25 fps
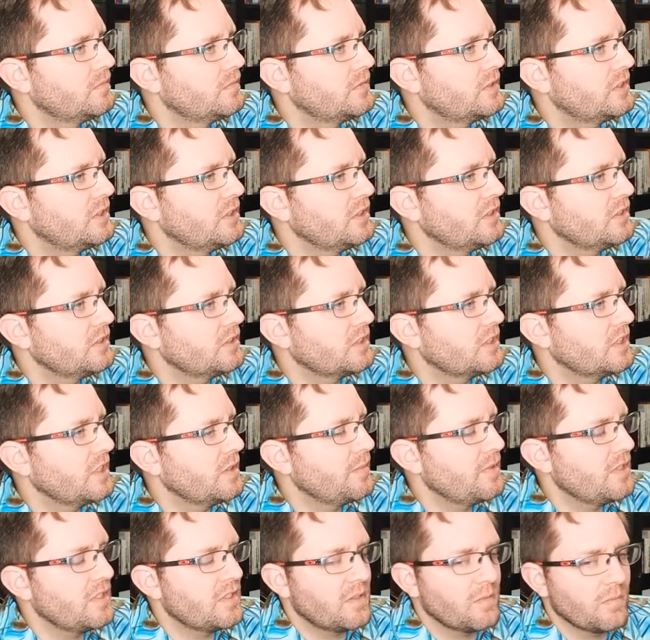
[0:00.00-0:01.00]
there's going to
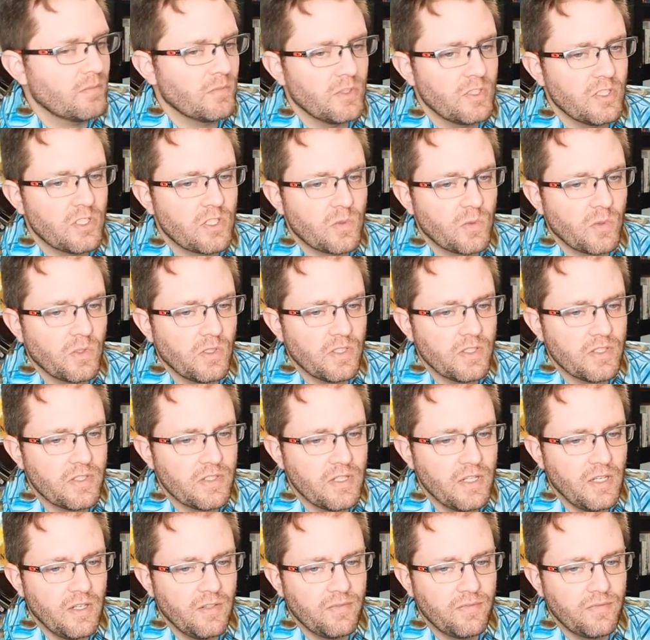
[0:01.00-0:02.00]
be some really squirrely
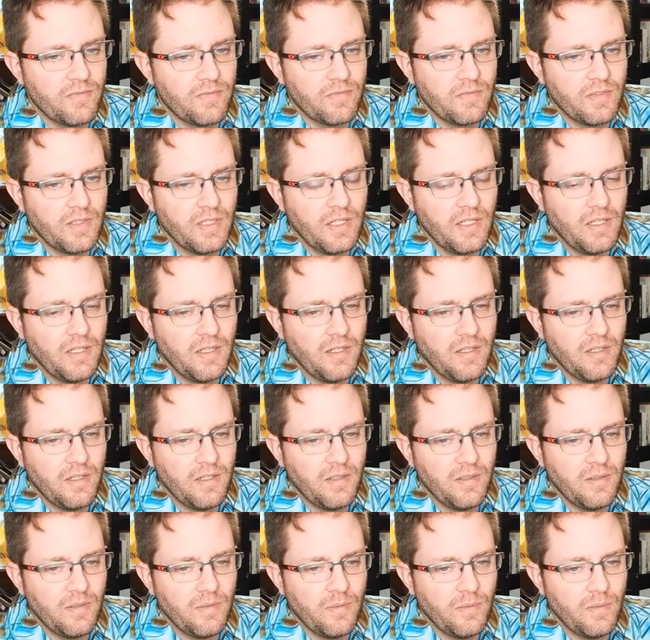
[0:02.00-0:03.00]
stuff.
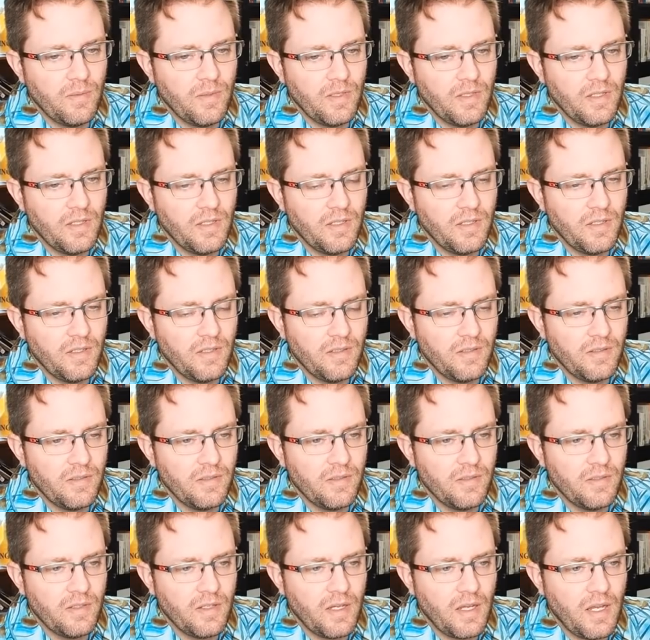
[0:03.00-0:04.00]
Uh, uh,
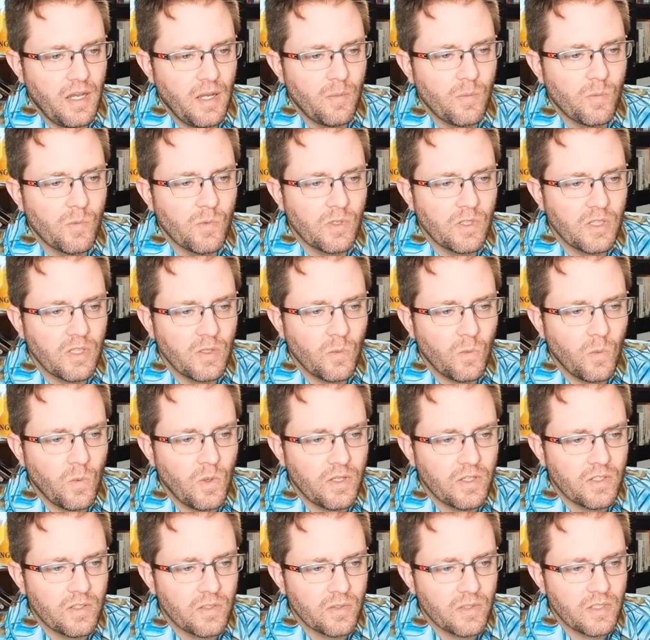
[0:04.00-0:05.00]
I'm really
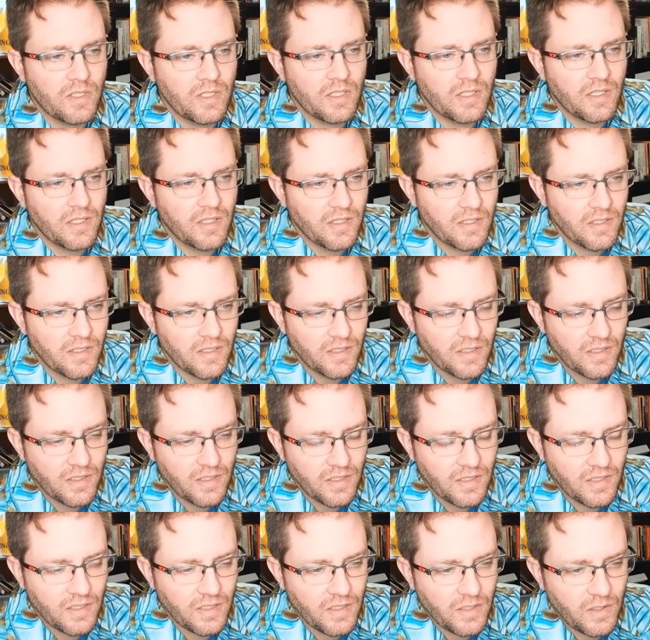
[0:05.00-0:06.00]
wondering
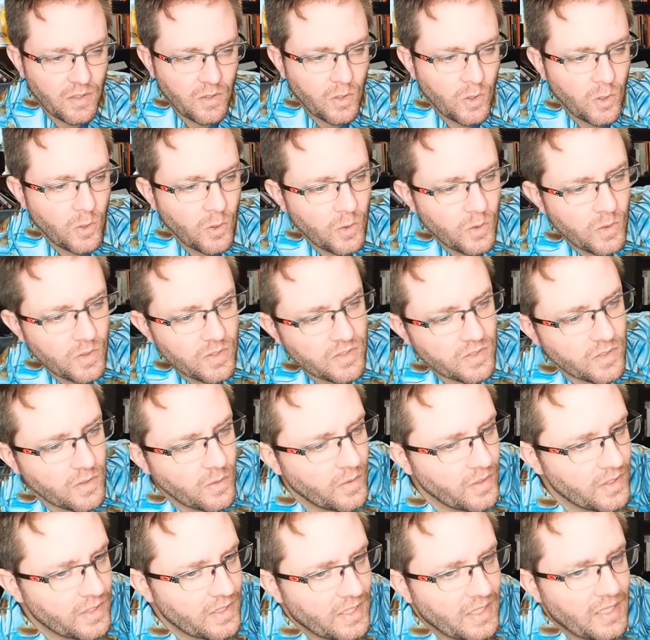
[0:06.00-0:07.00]
who is
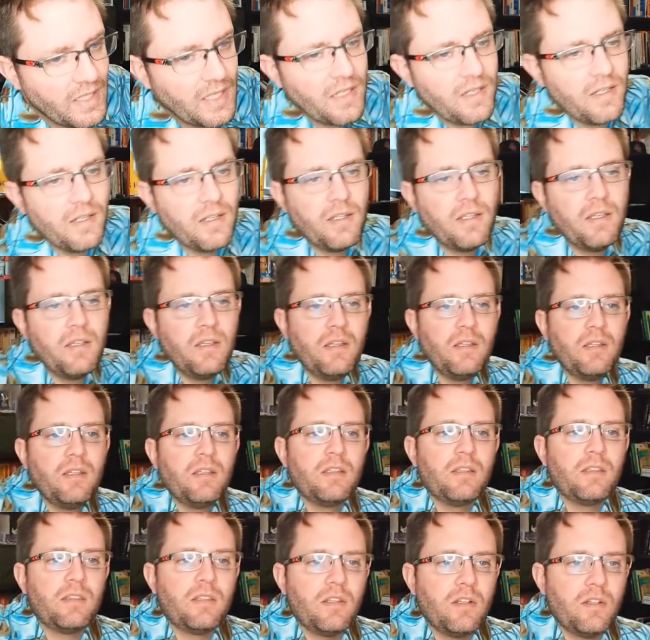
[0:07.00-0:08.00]
going to get
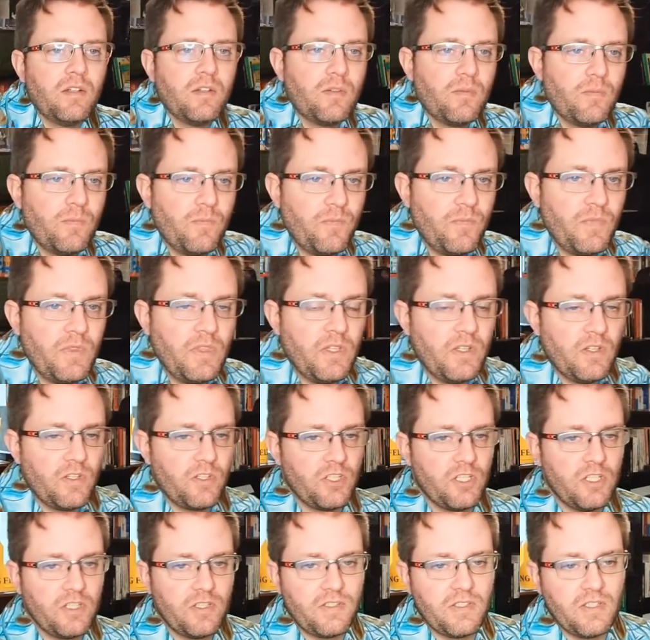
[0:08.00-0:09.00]
their their
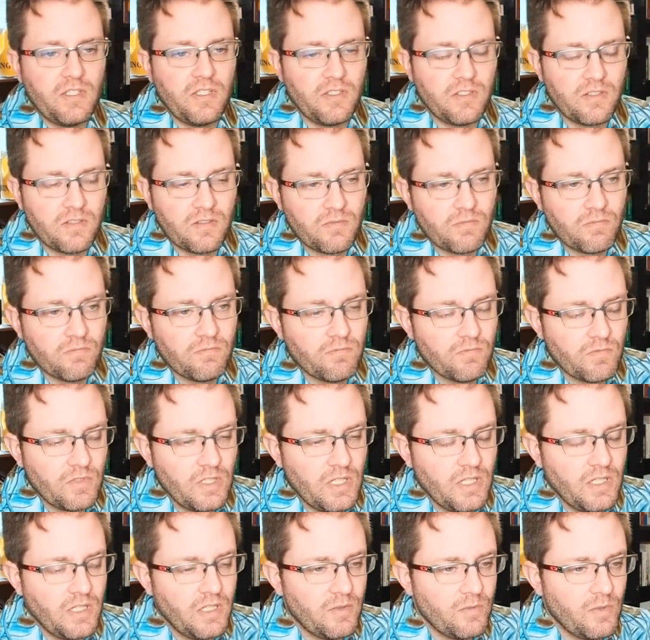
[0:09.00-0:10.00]
shit seized,
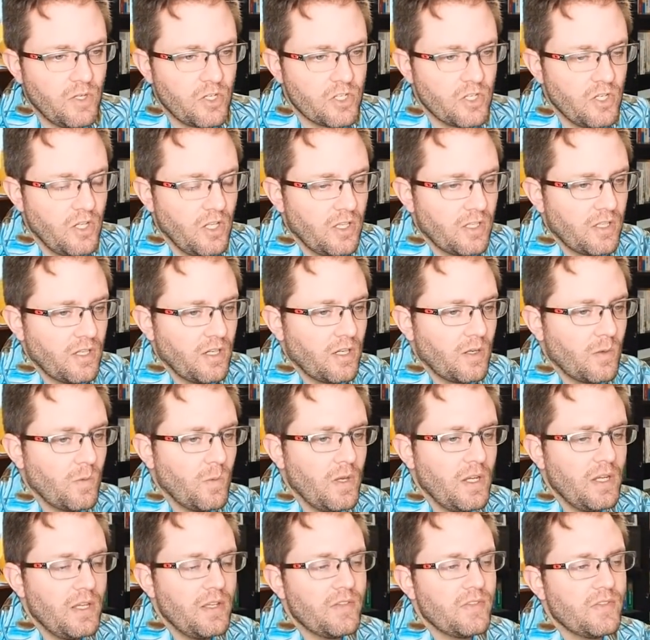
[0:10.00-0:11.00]
uh, Russian oligarch
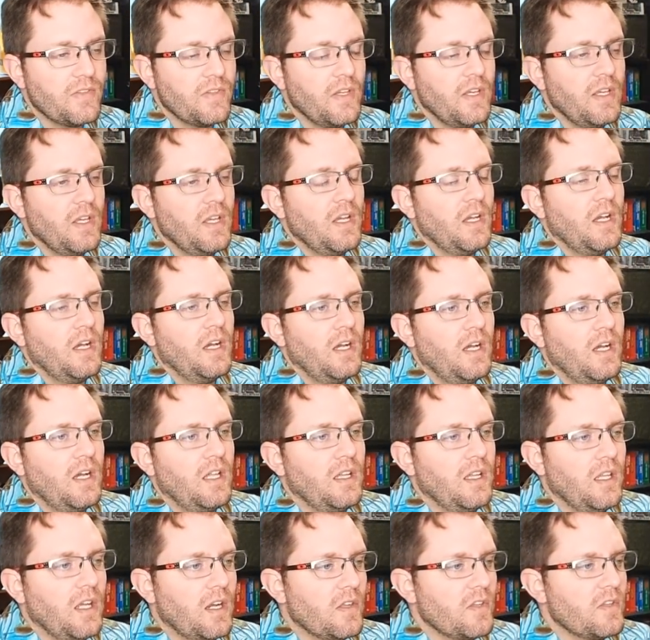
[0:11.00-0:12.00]
wise. Uh, a
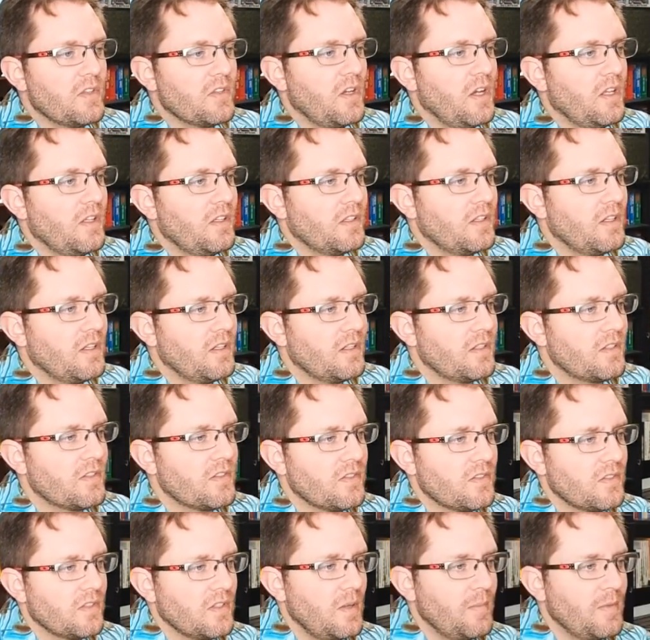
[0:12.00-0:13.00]
lot of those
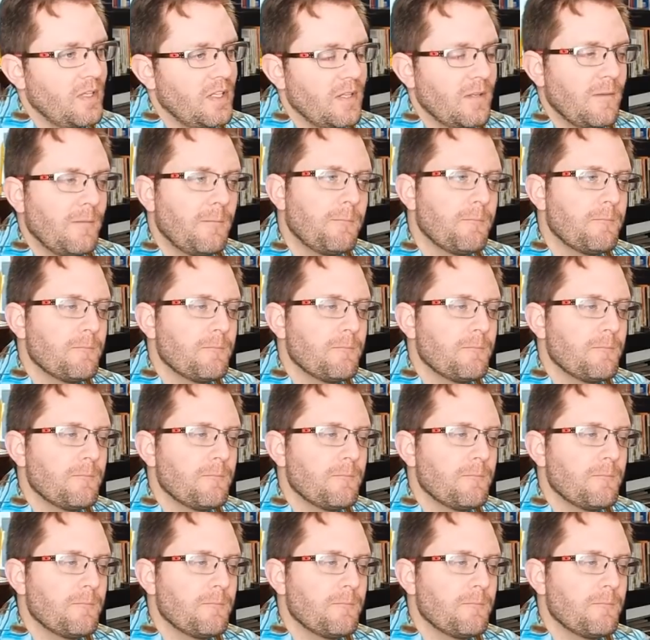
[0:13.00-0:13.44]
oligarchs. I mean,